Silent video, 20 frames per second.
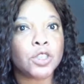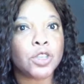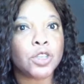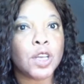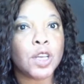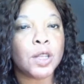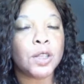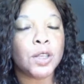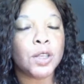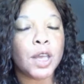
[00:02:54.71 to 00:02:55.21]

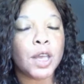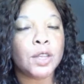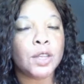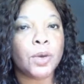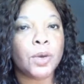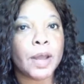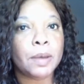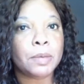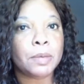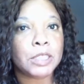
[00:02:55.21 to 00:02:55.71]
in
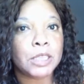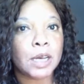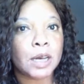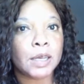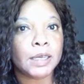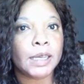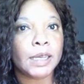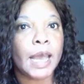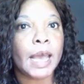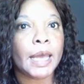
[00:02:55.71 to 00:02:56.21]
your
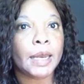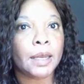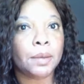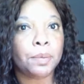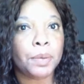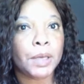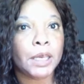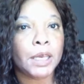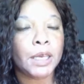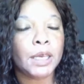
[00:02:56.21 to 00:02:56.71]
Amazon
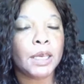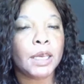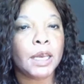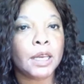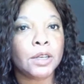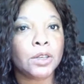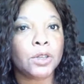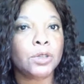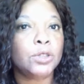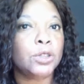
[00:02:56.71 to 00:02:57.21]
KDP,
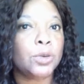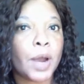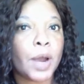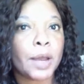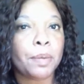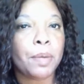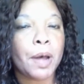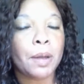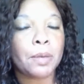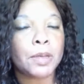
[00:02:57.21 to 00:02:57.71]
Kindle
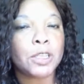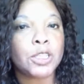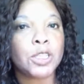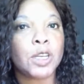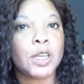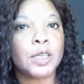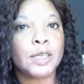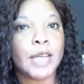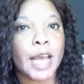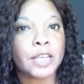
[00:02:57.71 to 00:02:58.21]
Direct
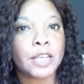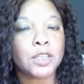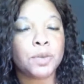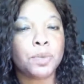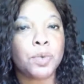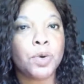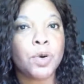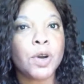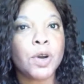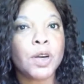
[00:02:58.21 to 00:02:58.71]
Publishing
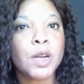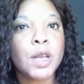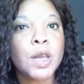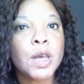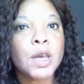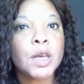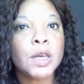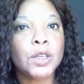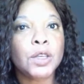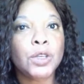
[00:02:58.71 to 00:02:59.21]
dashboard,
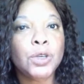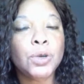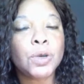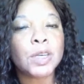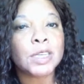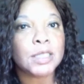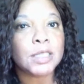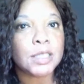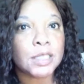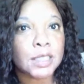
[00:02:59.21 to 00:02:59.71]
you
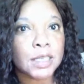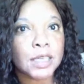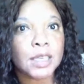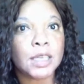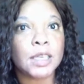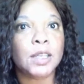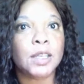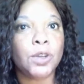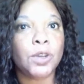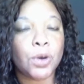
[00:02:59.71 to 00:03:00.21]
can
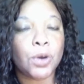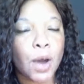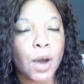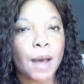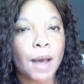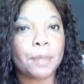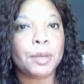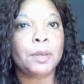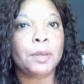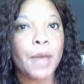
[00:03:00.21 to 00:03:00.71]
see,
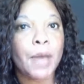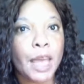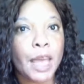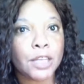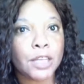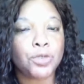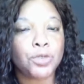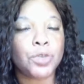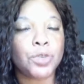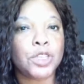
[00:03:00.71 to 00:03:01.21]
how many
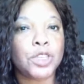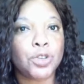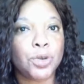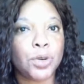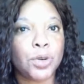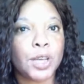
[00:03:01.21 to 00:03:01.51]
page reads you're